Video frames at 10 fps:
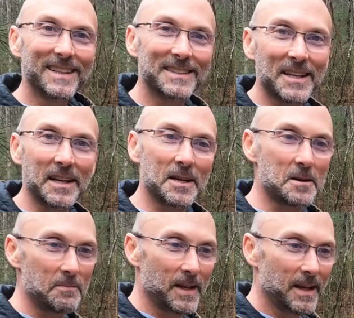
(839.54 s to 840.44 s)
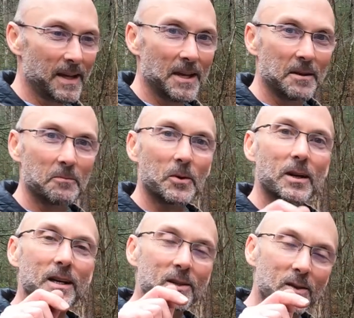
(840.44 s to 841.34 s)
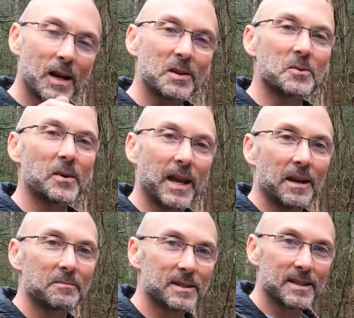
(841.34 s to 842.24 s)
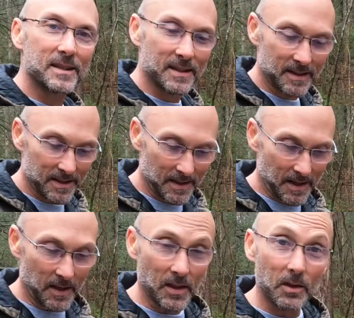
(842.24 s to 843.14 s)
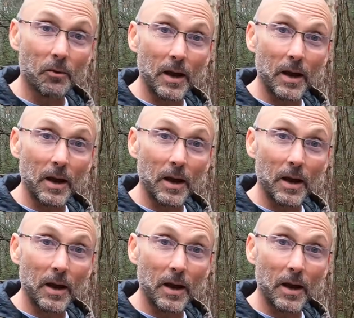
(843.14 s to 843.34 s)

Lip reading: steady up, and we're going to try the rams. The